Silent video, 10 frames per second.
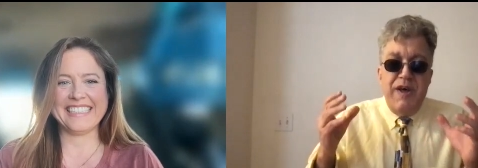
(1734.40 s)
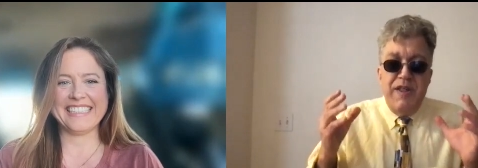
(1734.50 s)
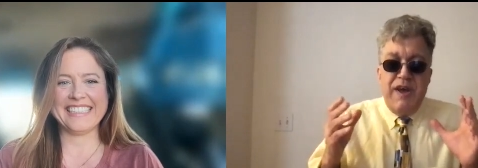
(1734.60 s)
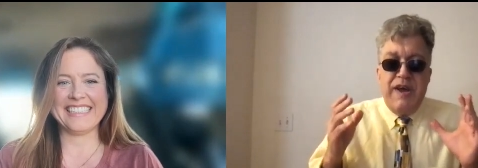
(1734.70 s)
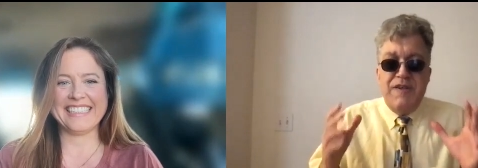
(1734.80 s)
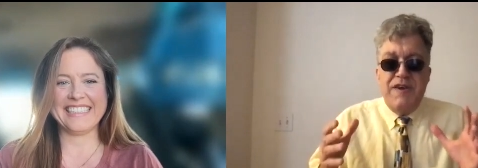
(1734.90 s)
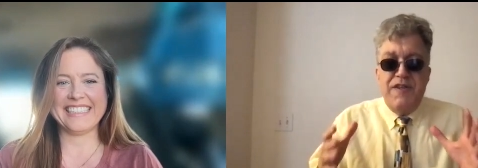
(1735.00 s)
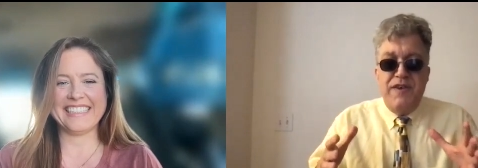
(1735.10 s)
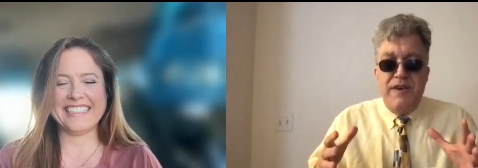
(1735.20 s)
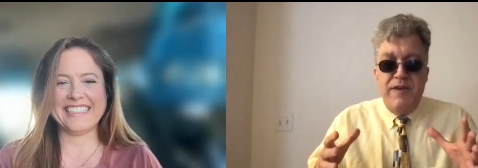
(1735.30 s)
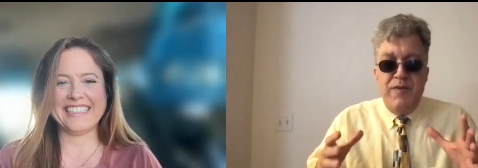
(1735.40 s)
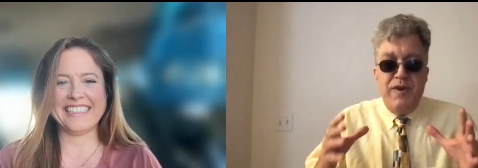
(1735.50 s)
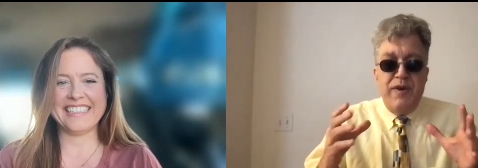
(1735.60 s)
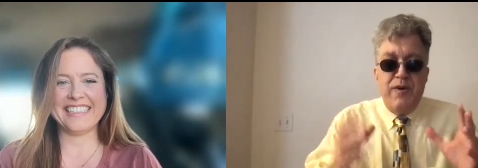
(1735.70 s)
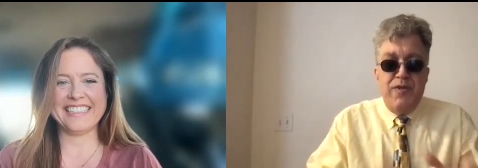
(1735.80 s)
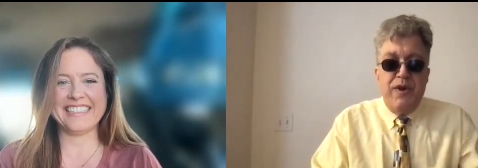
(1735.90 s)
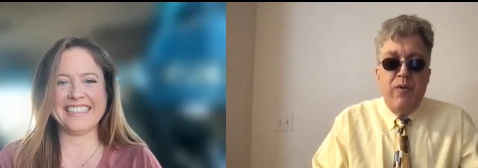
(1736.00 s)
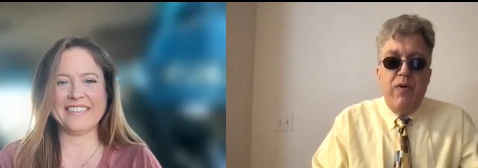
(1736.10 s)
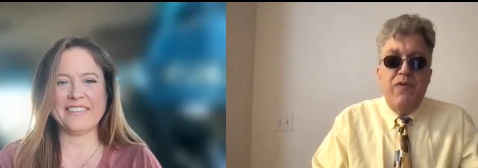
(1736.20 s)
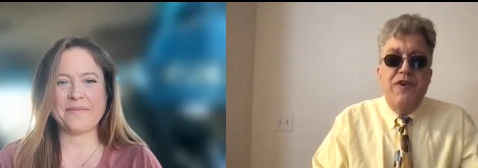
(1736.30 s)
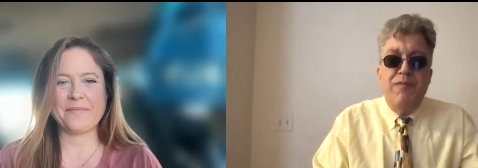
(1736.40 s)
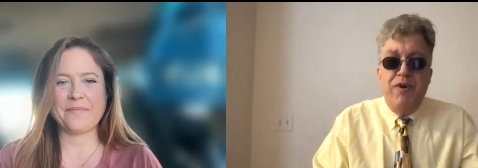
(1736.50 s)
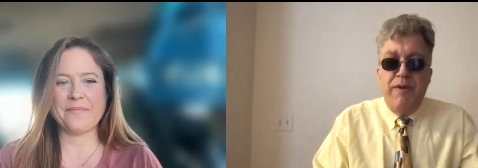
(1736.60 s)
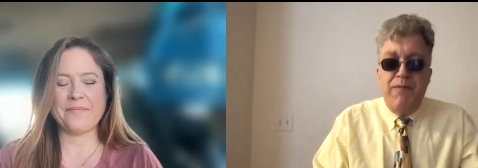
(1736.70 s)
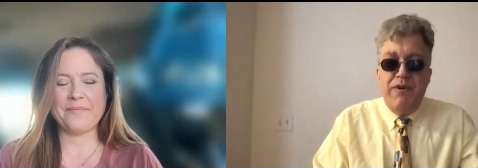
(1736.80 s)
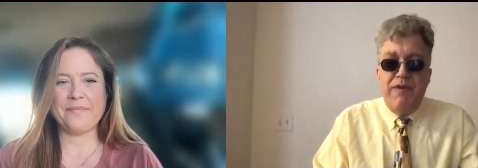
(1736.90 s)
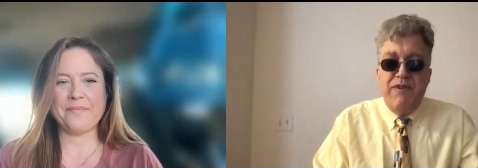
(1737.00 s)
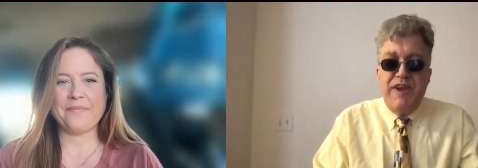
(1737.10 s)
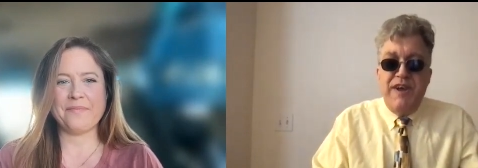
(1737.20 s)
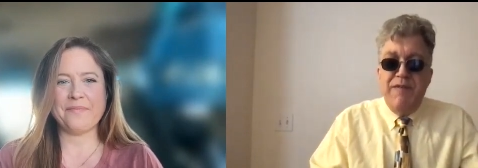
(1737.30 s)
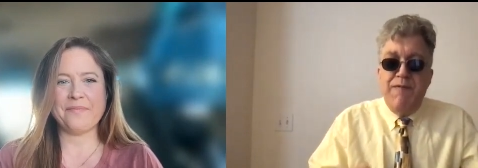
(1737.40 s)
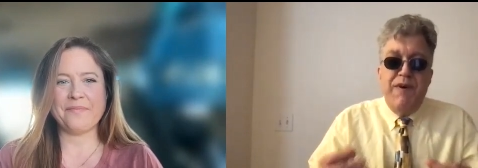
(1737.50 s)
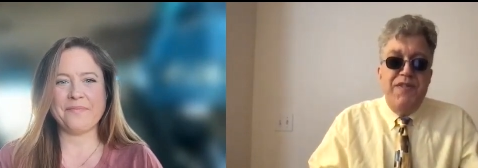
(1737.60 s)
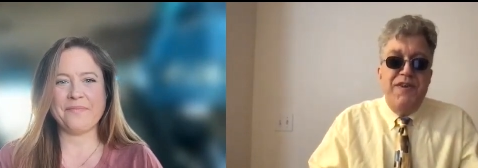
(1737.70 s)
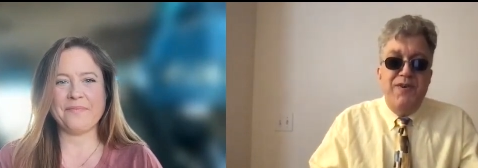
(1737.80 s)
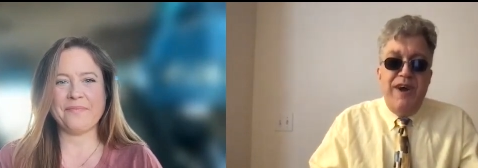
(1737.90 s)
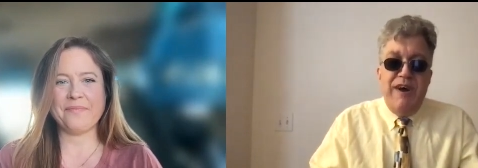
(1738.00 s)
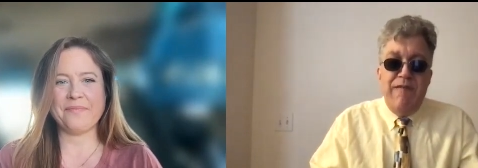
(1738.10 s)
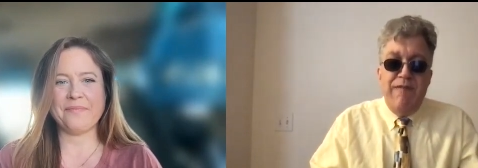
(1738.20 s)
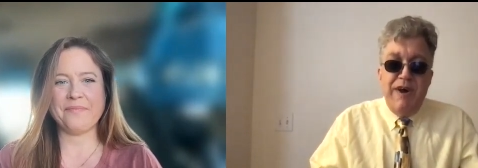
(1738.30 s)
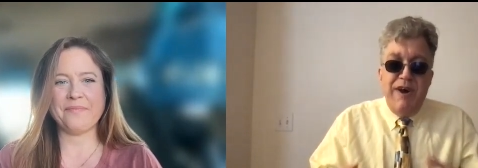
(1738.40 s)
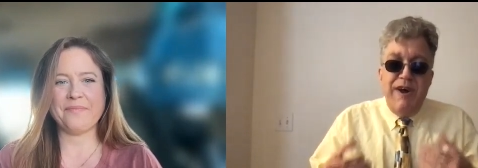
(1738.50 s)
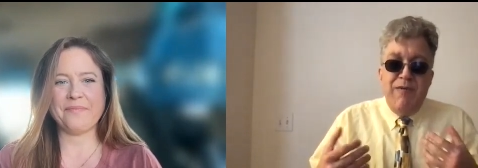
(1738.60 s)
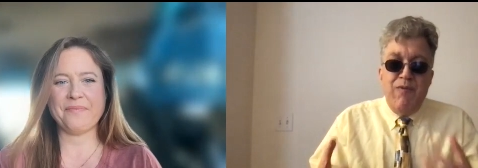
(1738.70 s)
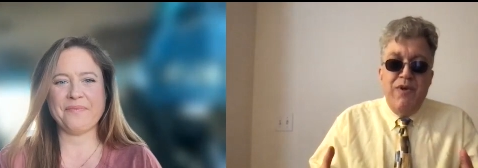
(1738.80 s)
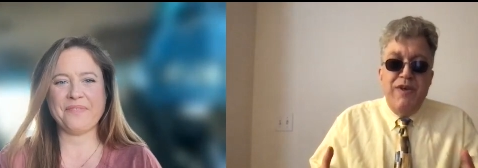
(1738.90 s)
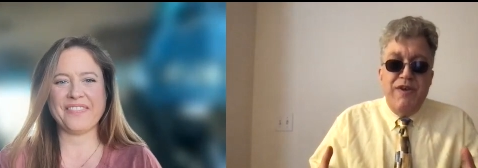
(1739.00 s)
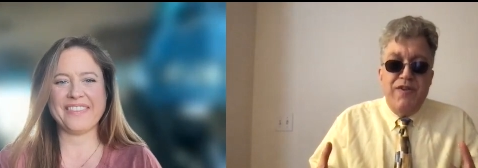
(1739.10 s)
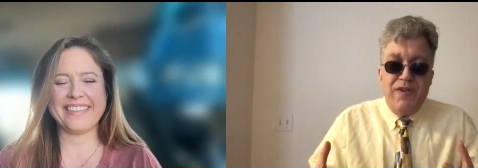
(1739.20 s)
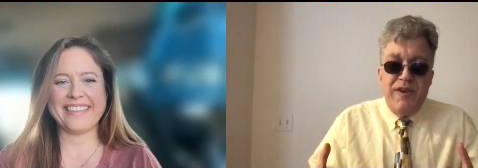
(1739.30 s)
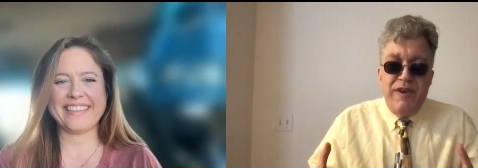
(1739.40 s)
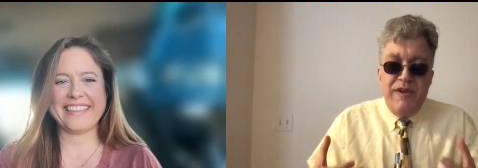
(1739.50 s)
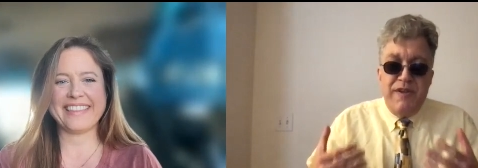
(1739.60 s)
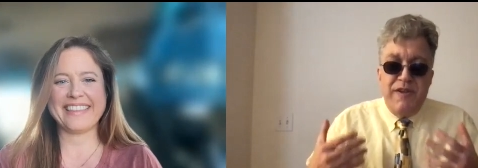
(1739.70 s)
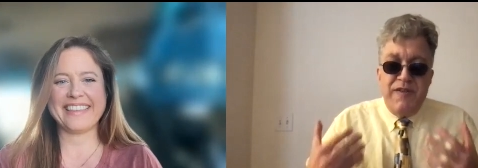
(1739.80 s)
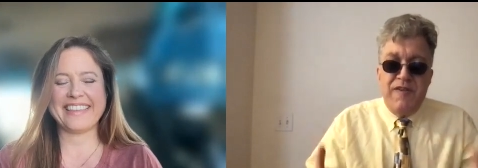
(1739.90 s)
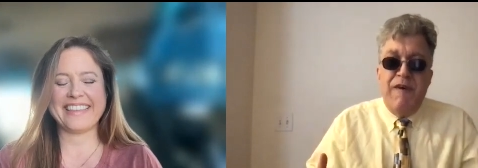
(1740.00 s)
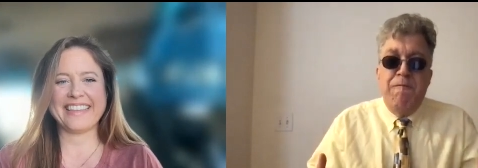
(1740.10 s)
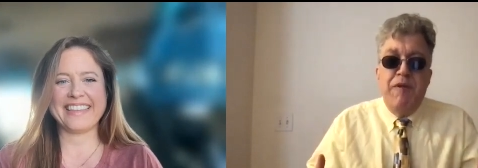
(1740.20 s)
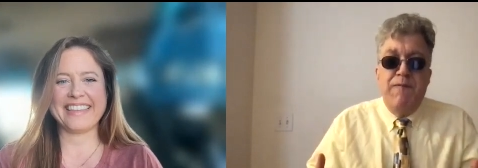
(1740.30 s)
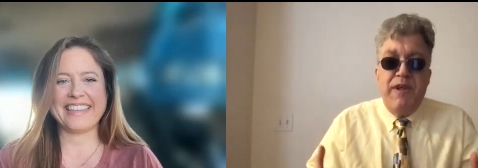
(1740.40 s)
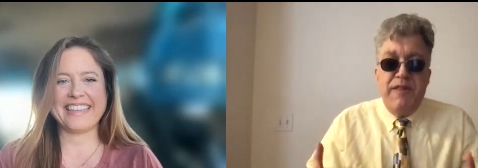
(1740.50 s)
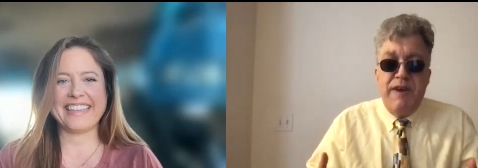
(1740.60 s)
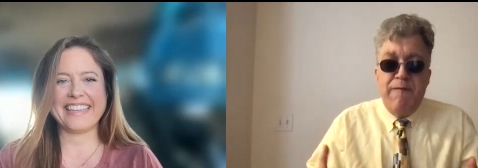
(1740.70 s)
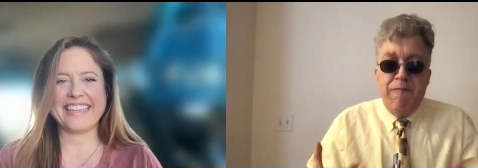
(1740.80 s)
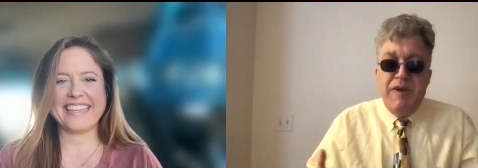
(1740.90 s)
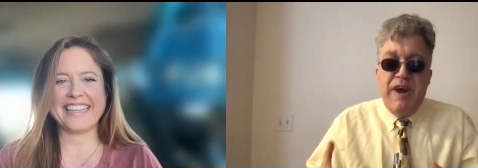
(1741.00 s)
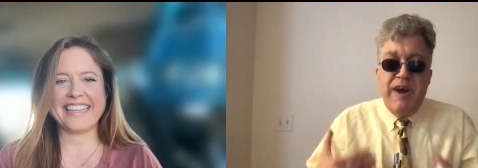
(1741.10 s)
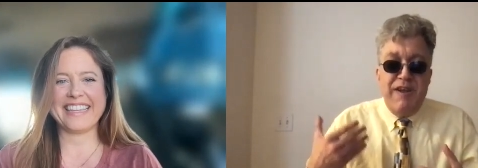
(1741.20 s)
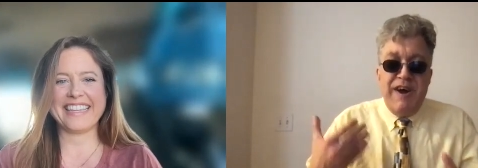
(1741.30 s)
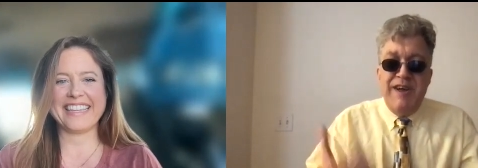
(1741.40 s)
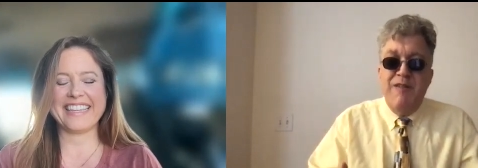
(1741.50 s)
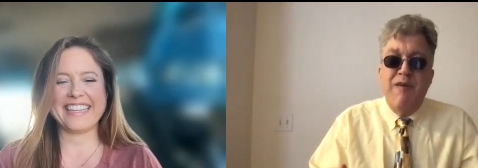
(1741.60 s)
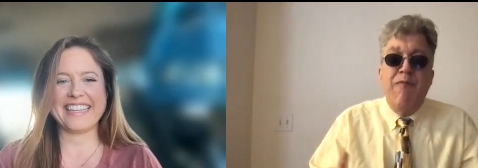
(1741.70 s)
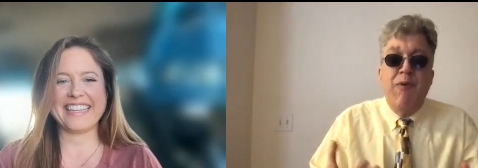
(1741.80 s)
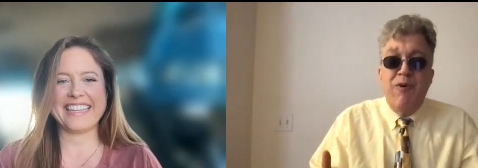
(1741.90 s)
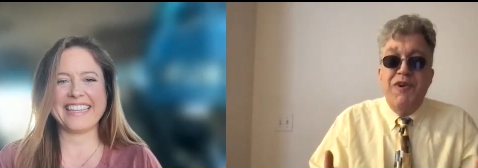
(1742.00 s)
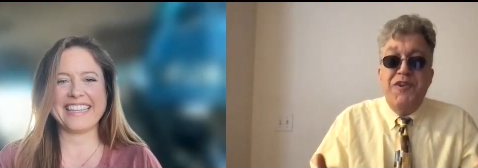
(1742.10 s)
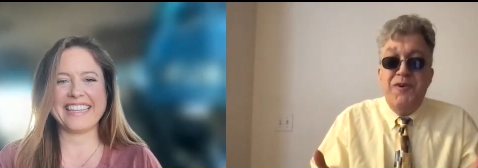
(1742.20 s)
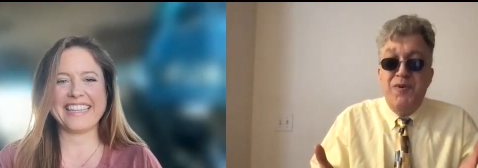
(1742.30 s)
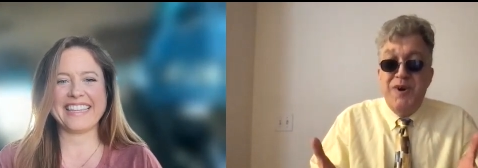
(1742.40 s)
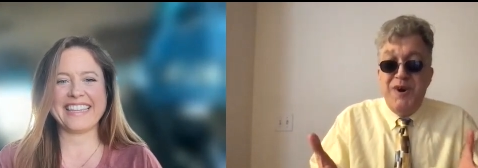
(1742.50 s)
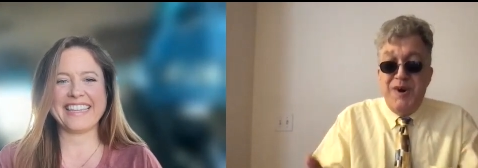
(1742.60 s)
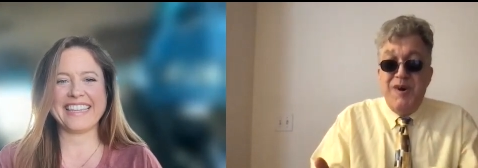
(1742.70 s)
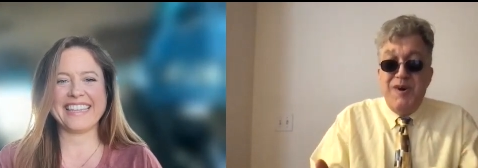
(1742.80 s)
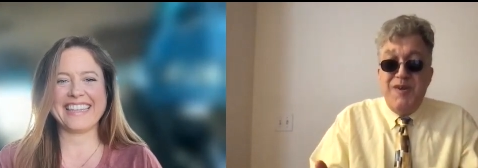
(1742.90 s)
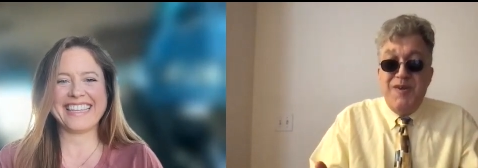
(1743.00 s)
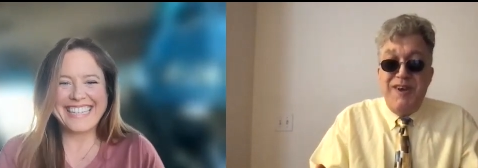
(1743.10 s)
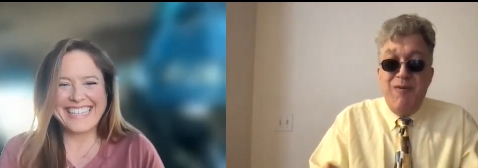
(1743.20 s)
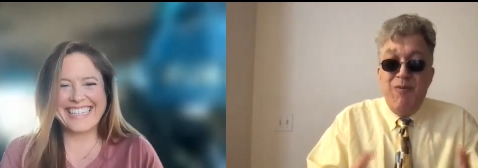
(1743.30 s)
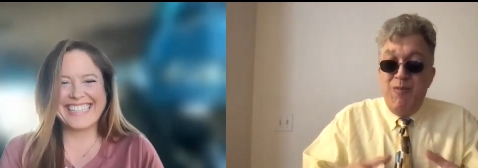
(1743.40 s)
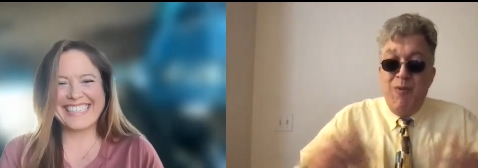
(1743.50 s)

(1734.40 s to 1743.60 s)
Speaker 1: like I said, the the the quotes that you put up there every day, the fun that you have, it really is it, it's an uplifting thing for me. I I look forward to seeing